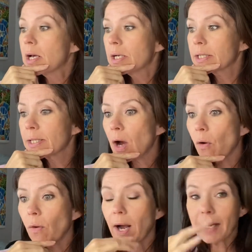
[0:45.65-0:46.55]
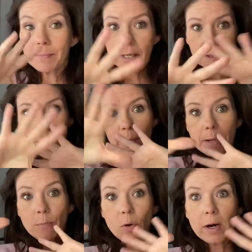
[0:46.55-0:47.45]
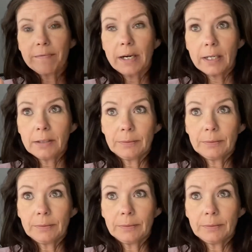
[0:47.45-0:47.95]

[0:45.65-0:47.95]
So I'm a little bit more of a